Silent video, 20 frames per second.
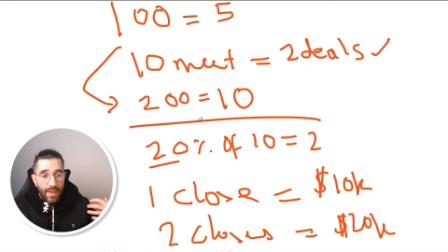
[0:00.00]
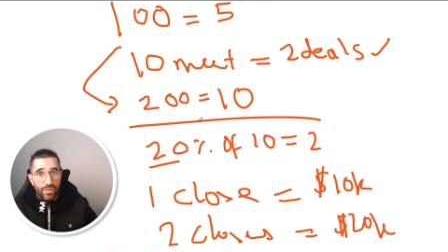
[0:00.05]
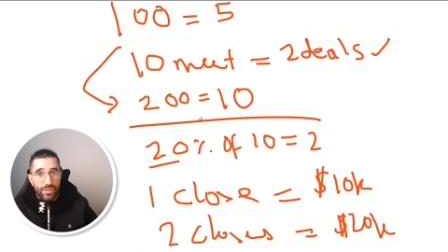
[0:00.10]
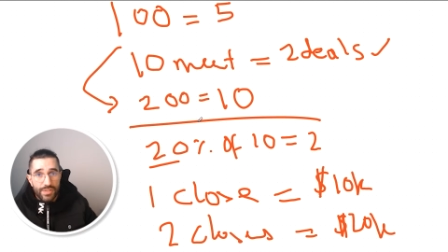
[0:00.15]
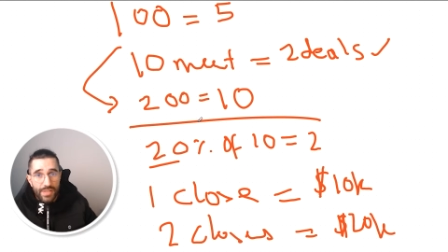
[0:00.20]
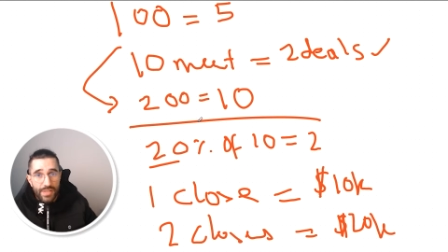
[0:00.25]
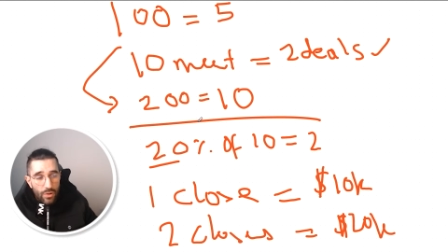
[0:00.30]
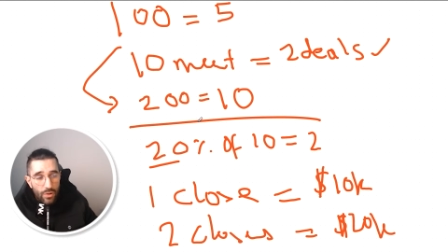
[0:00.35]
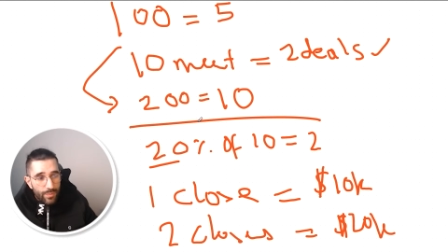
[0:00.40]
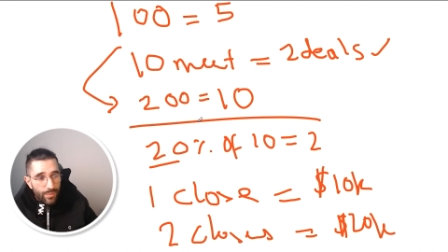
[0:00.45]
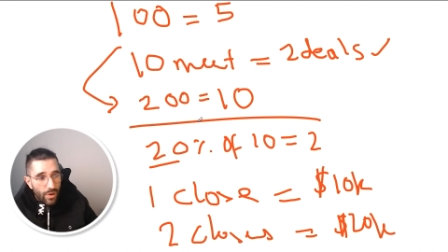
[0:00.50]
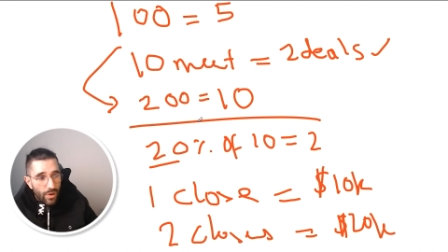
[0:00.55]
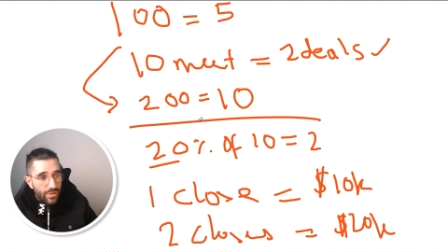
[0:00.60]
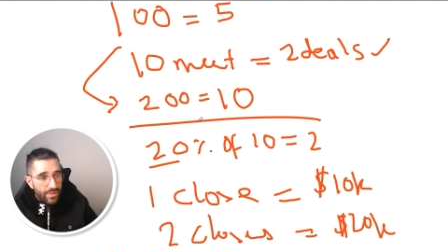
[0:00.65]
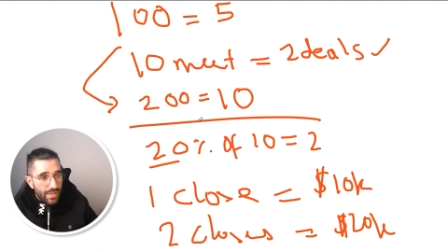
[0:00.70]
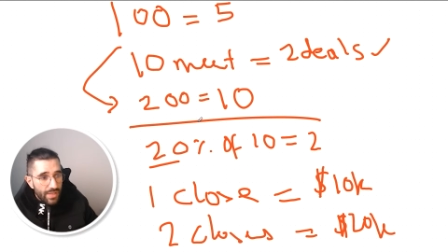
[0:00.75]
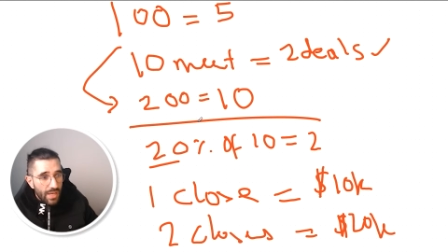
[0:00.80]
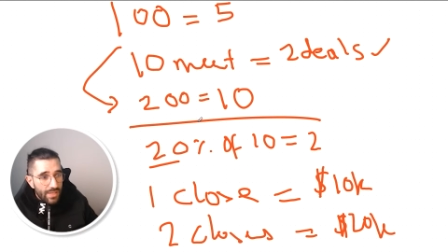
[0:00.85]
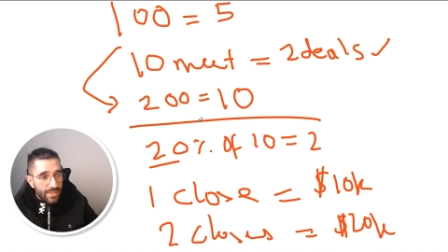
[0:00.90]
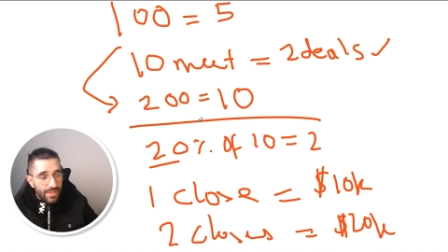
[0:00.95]
your sales
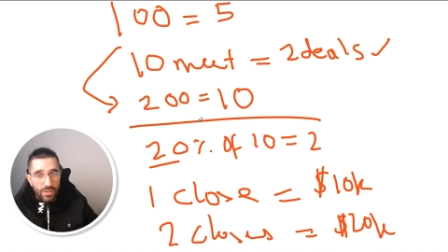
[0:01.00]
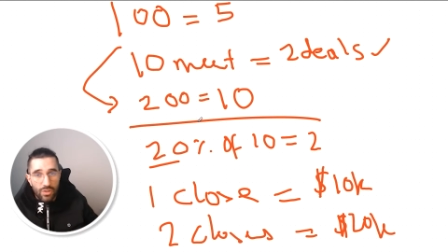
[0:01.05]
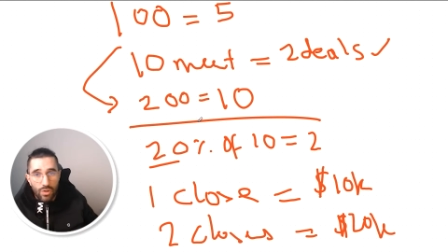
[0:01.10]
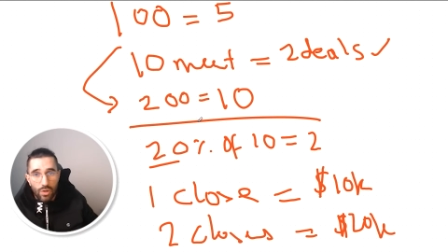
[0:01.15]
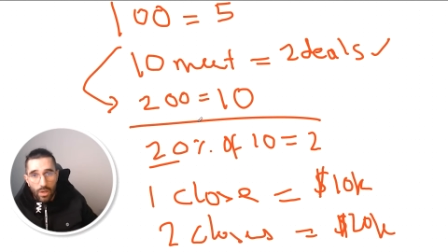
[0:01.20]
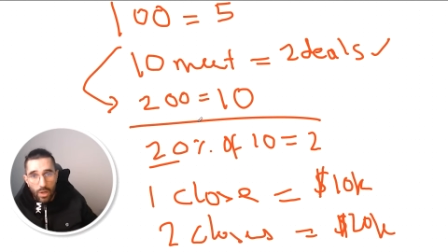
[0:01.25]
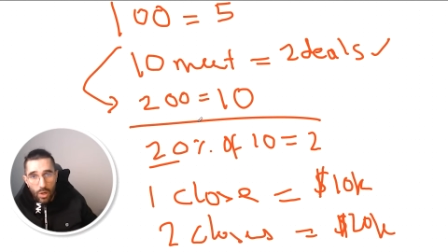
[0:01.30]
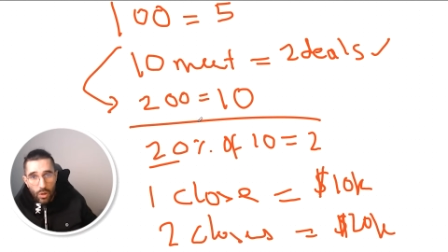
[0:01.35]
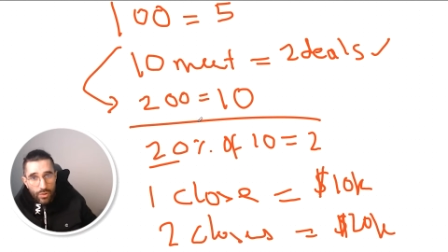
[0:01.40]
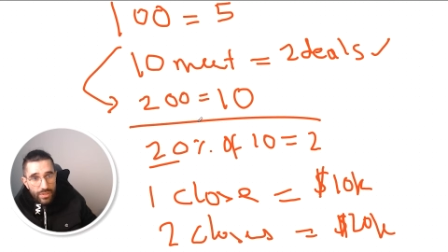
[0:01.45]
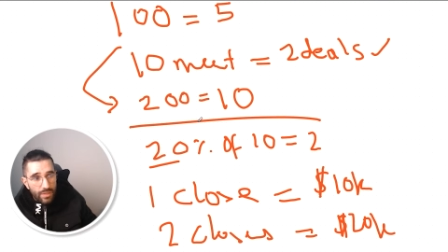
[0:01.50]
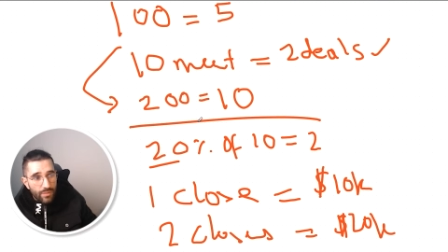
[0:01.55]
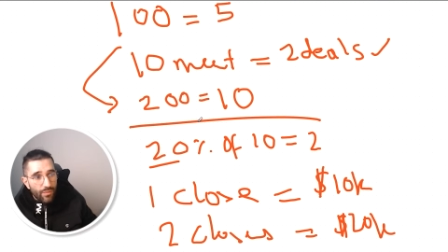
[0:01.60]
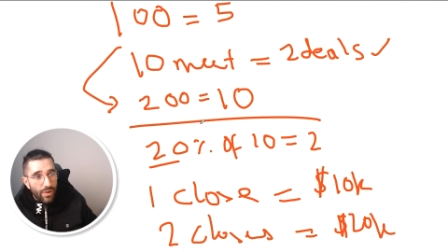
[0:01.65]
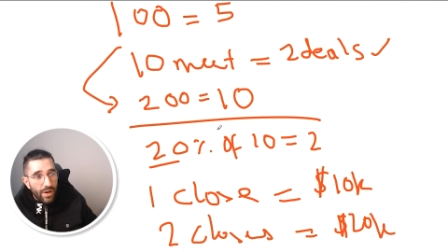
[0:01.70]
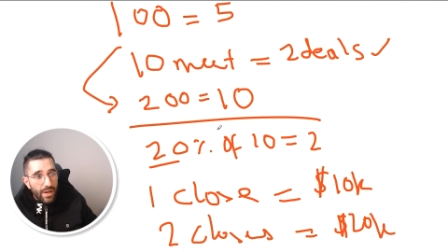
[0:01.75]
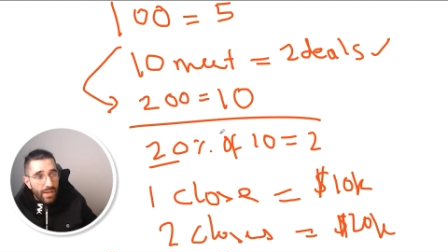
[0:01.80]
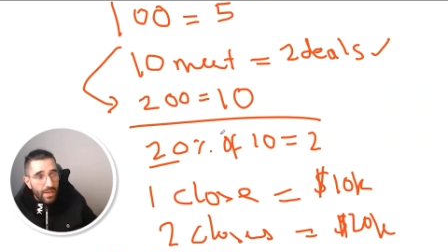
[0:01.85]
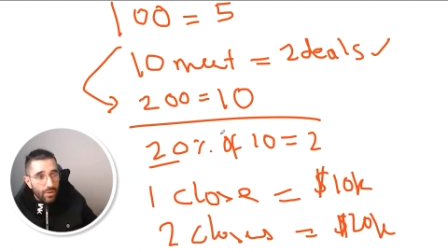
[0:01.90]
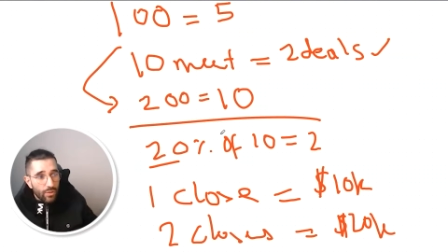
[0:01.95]
process and your
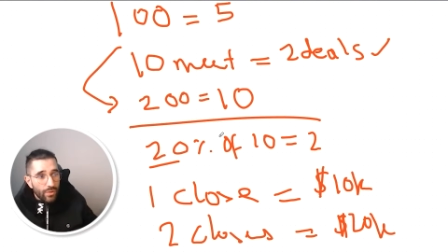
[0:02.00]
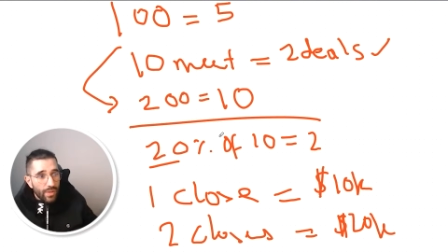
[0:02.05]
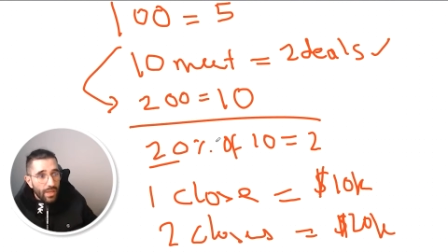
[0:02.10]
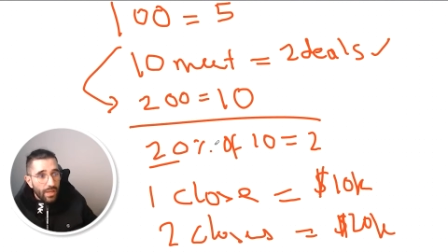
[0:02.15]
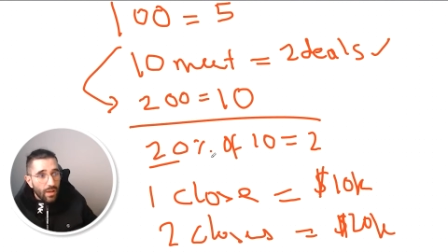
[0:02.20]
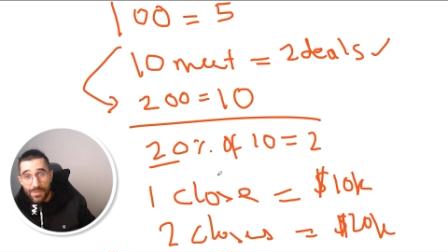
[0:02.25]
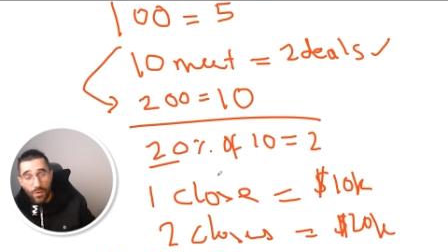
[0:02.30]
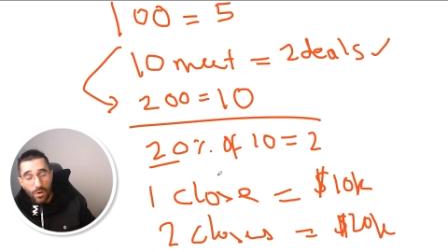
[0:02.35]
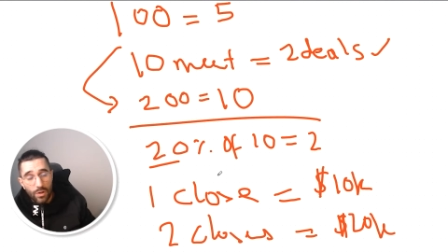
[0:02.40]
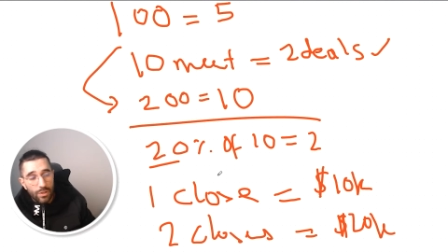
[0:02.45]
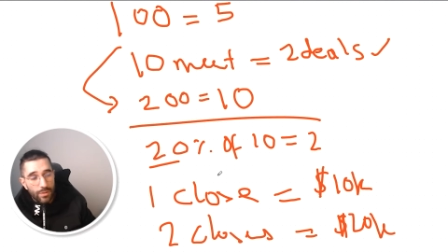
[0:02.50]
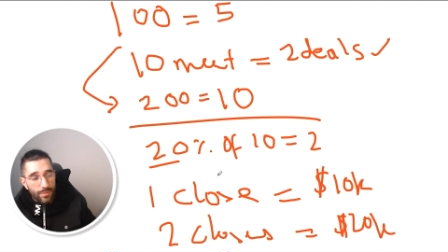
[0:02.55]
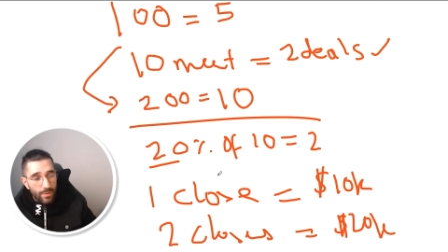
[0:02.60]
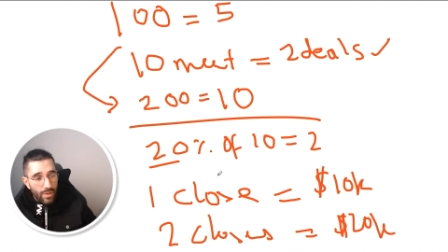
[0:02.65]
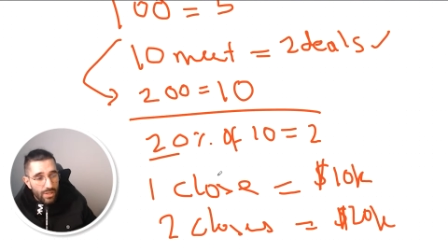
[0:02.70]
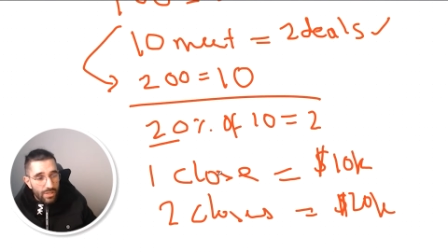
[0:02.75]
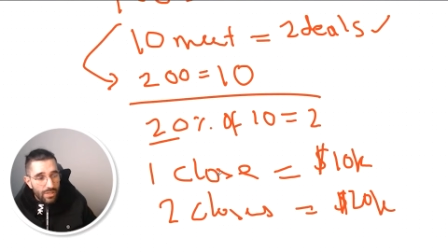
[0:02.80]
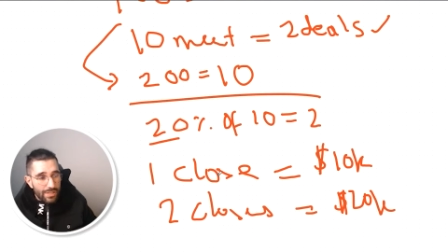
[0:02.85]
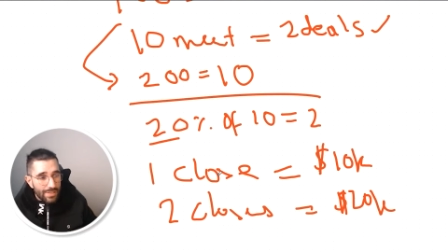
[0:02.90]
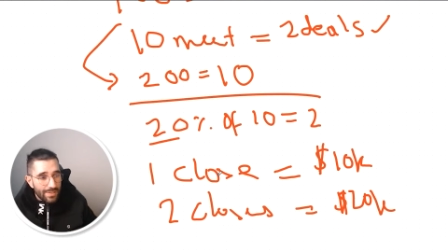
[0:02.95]
closing rate and how much
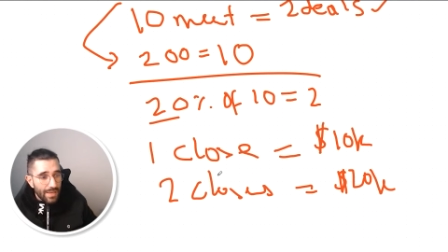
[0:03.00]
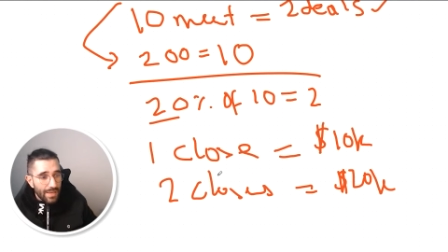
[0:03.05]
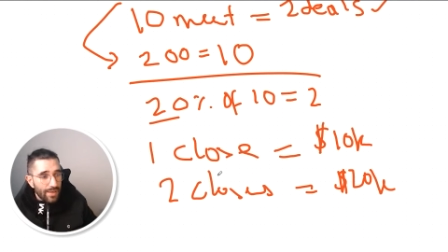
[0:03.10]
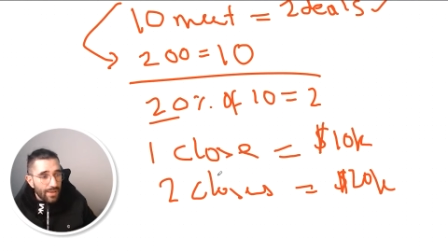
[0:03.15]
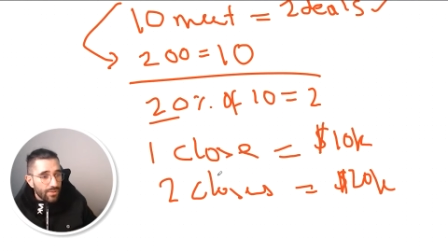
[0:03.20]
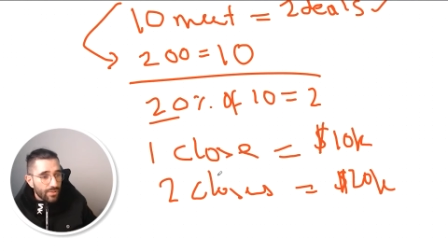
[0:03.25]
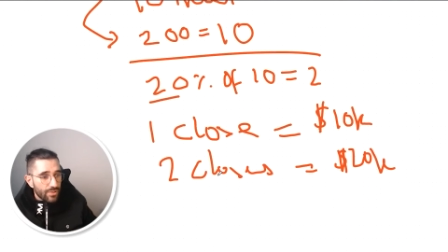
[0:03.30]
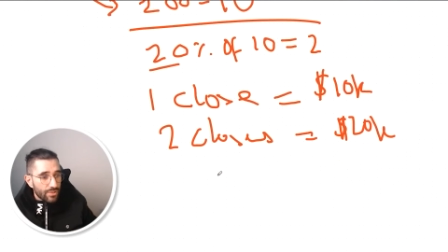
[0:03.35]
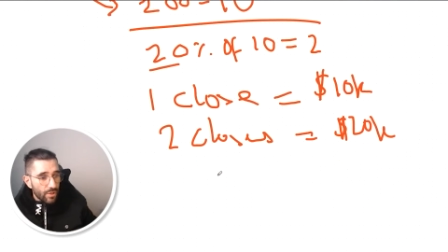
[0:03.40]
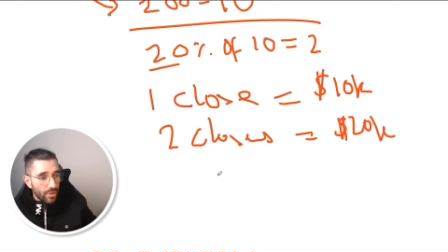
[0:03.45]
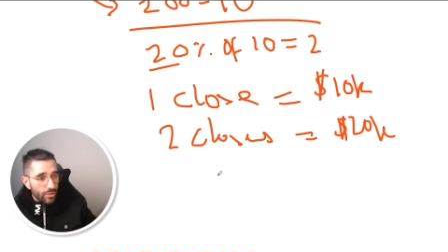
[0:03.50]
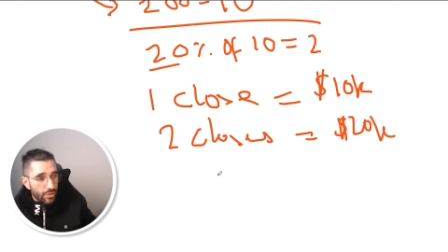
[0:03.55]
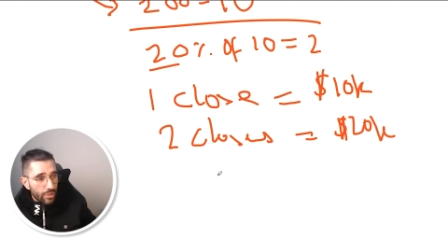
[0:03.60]
volume you actually send.